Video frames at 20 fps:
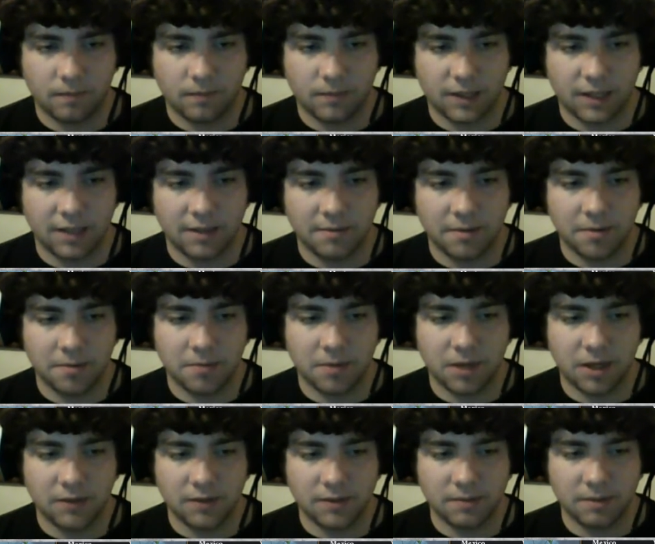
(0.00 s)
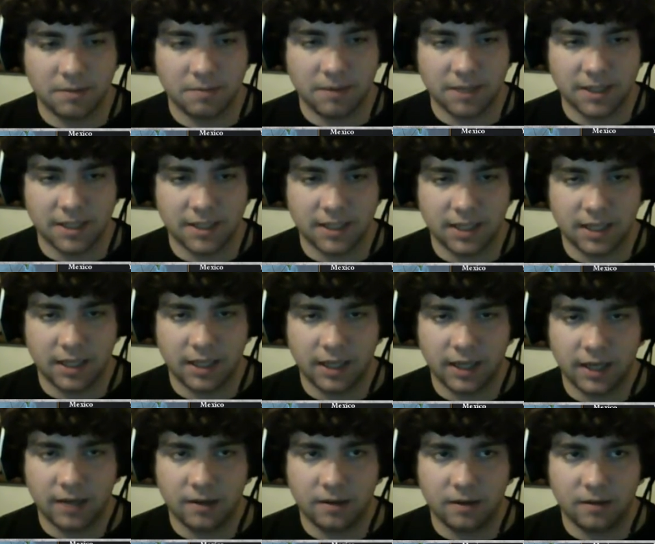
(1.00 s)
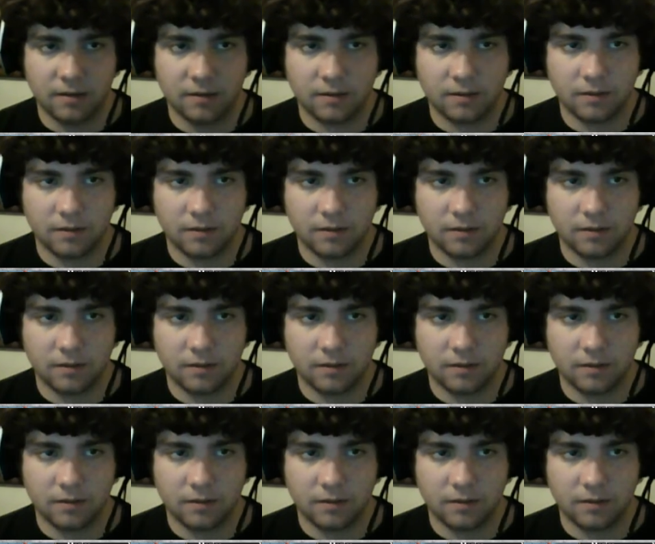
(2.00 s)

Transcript: And then maybe we'll give something back to Delhi, I don't know